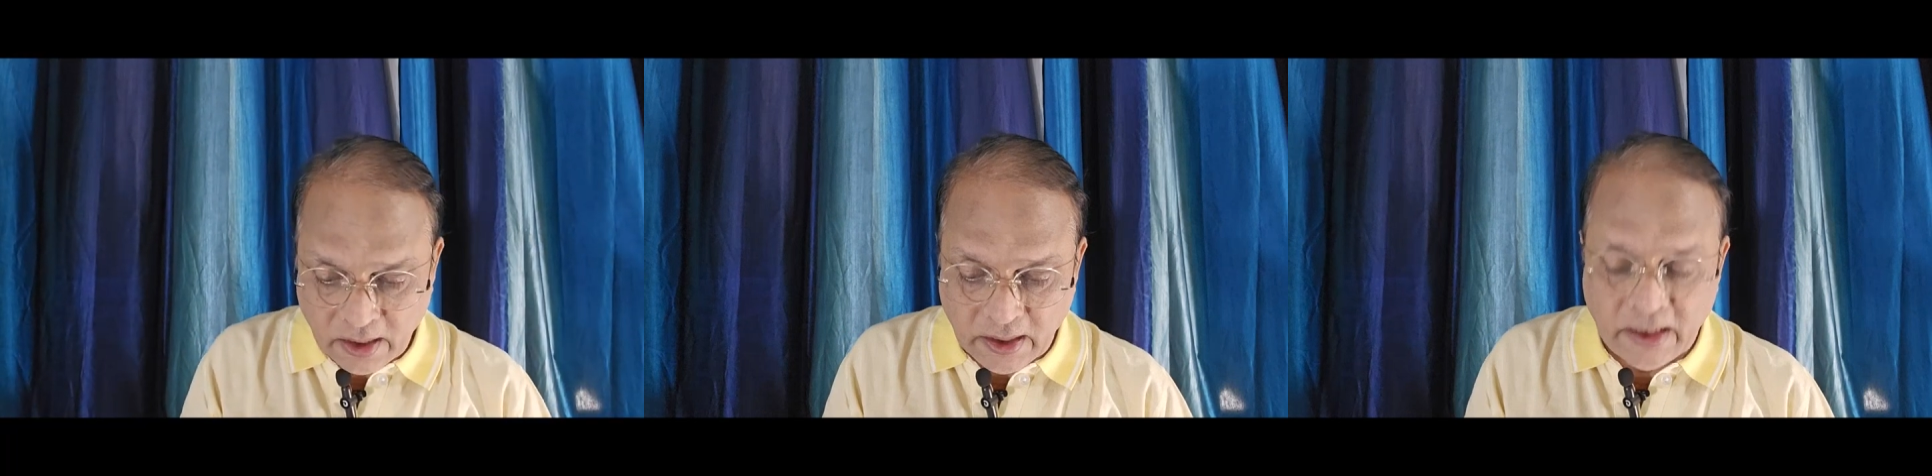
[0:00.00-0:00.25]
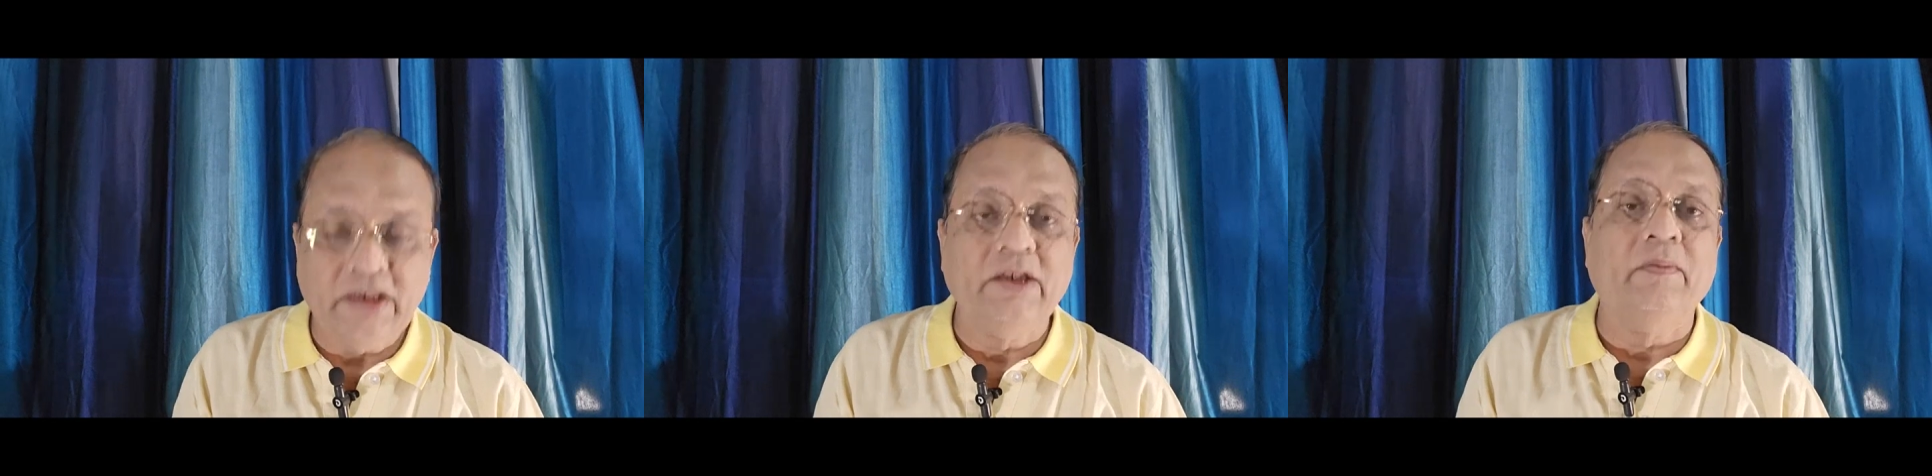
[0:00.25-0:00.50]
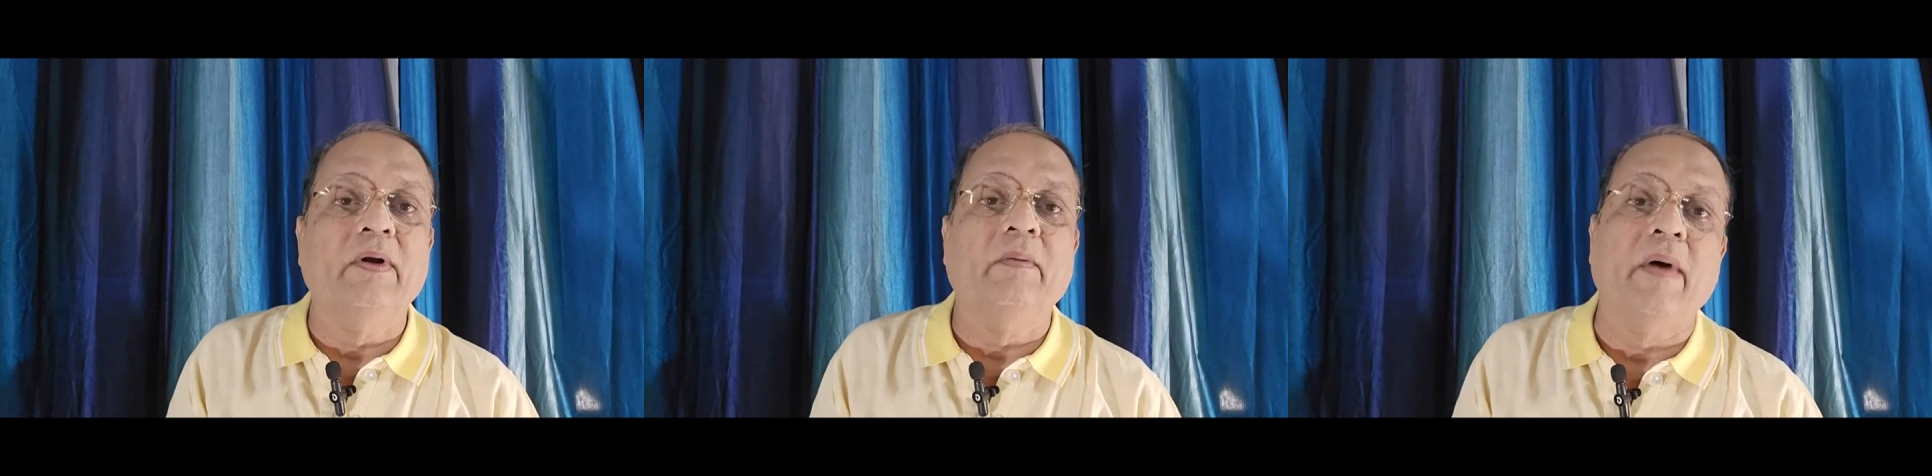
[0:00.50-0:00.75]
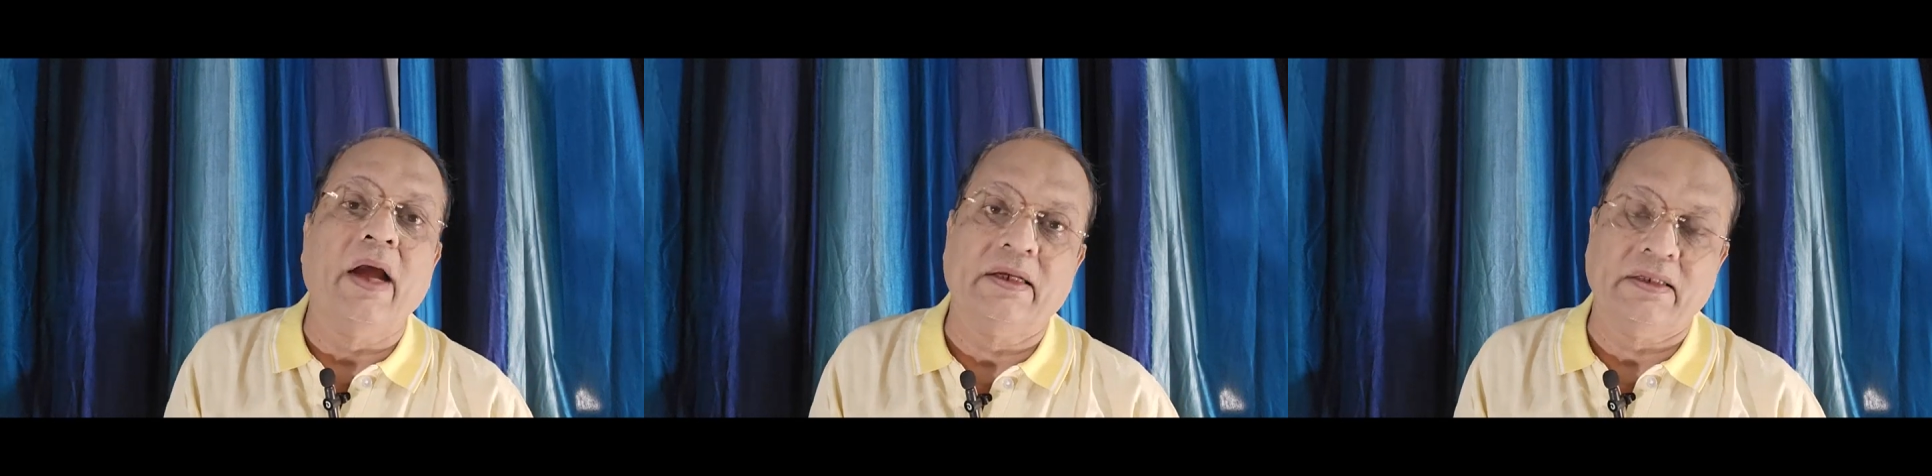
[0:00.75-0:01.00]

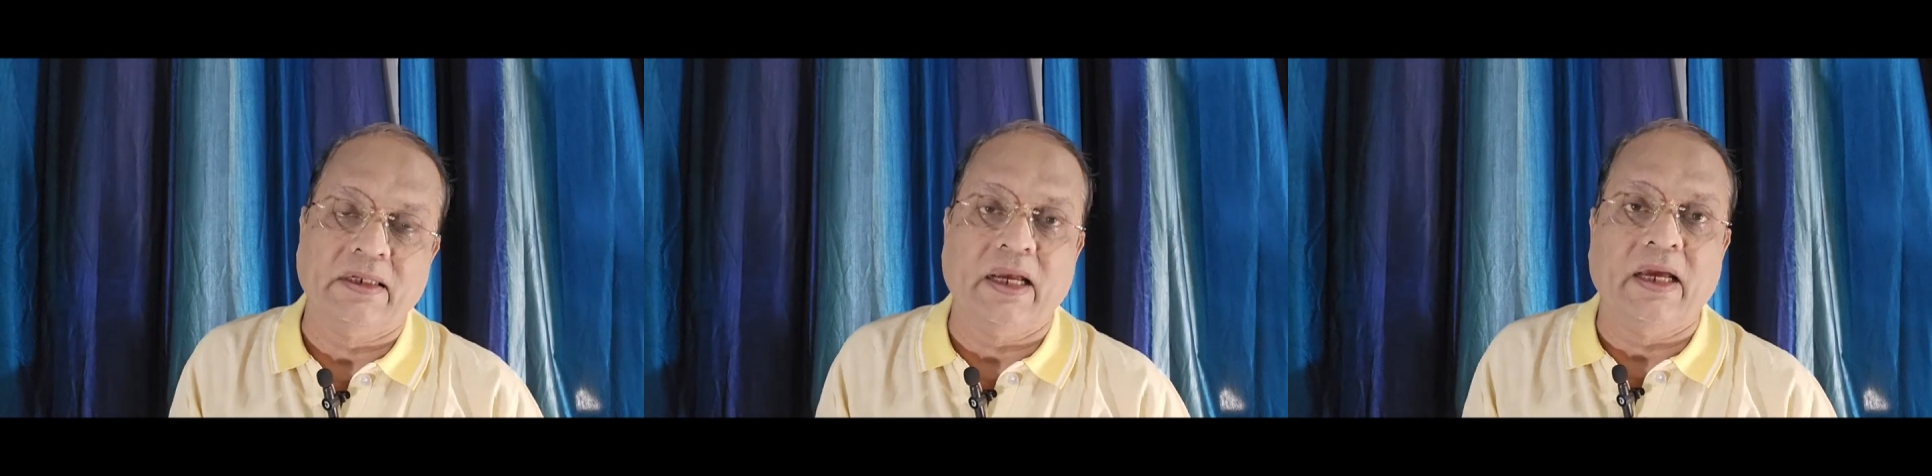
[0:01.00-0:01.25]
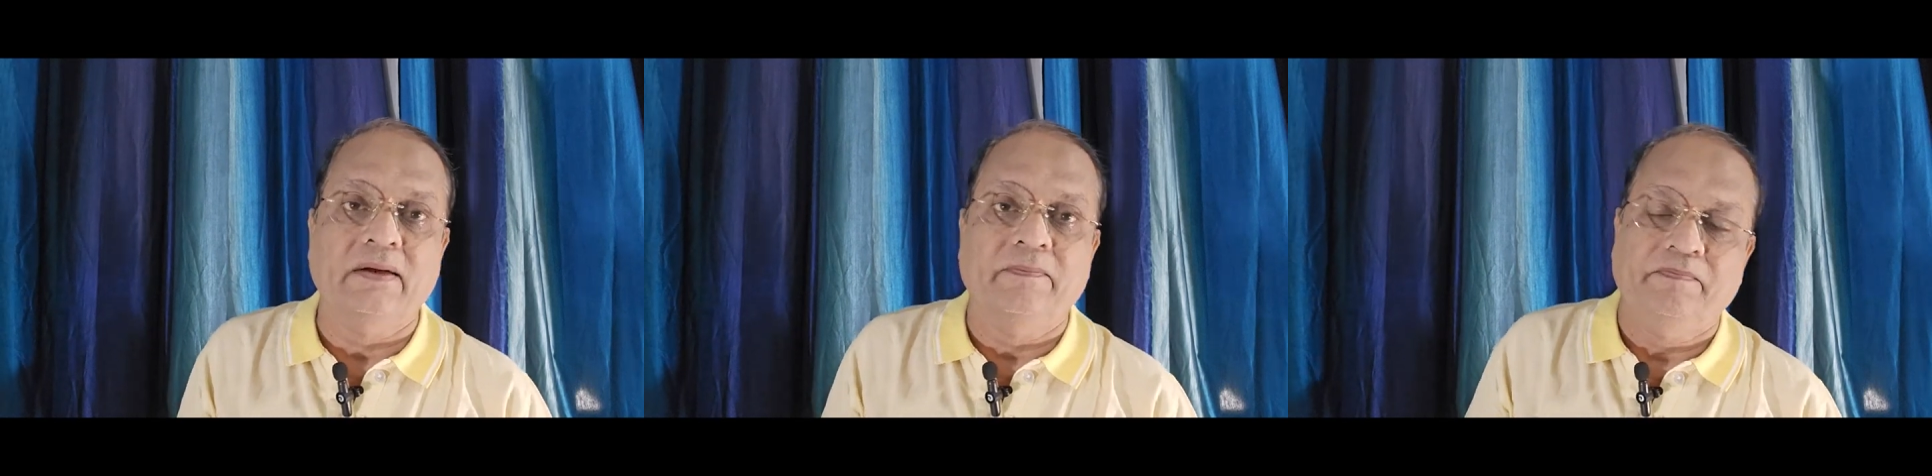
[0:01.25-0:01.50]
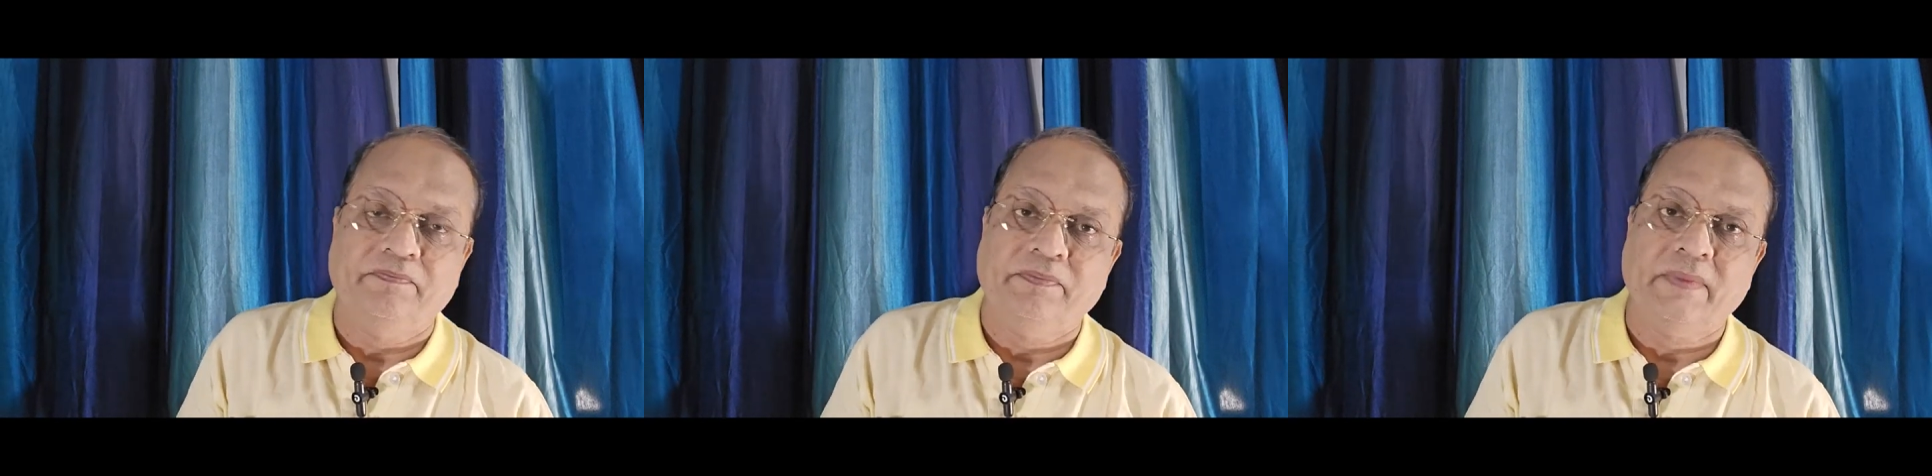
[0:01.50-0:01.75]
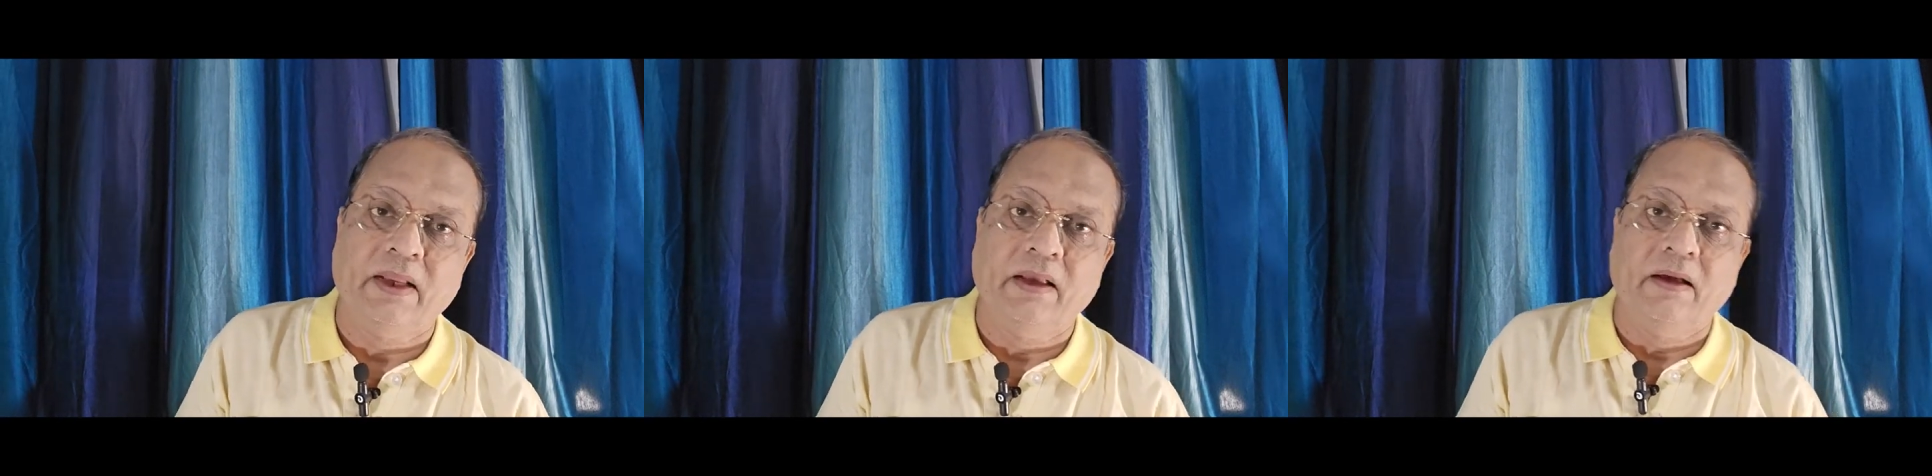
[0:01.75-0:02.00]
eligible banks can
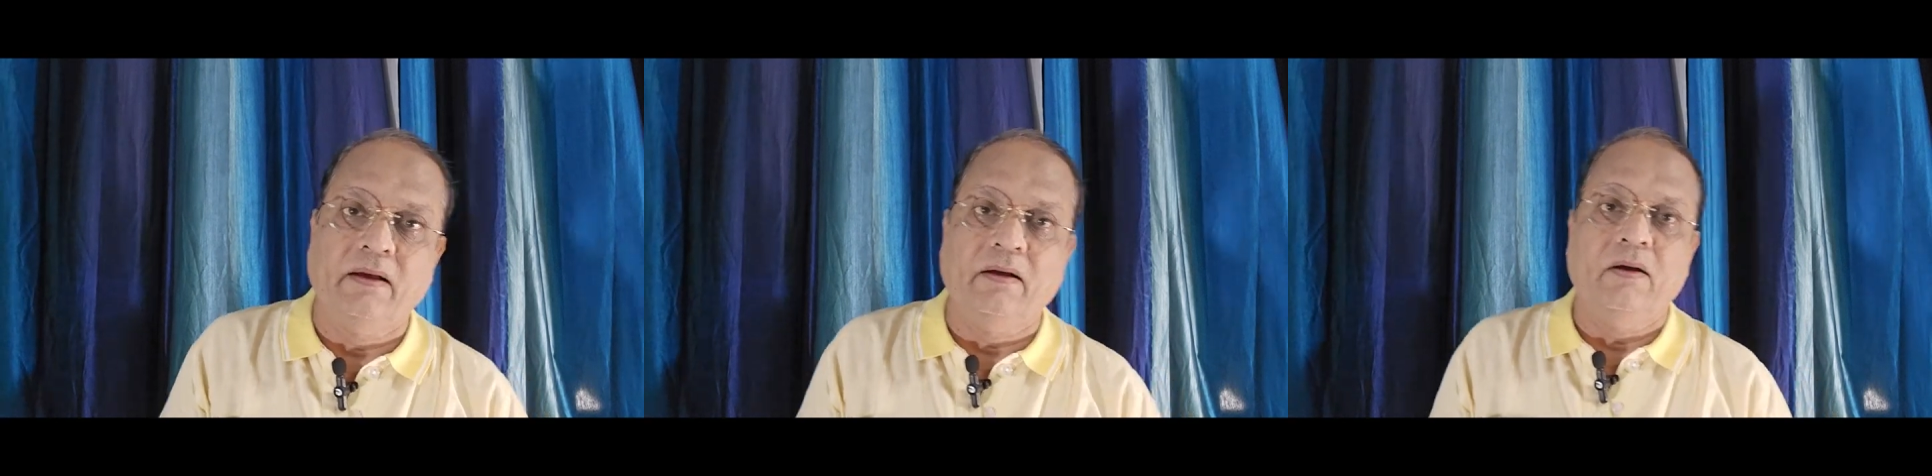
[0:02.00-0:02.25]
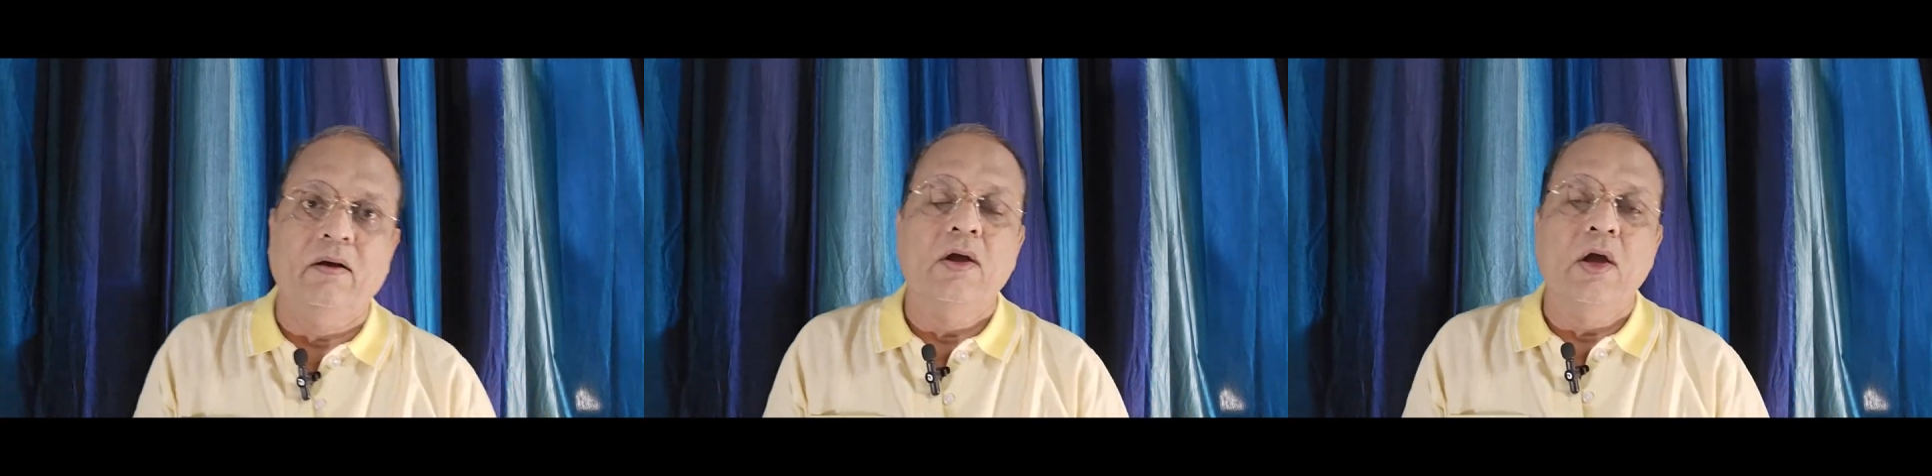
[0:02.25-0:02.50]
uh,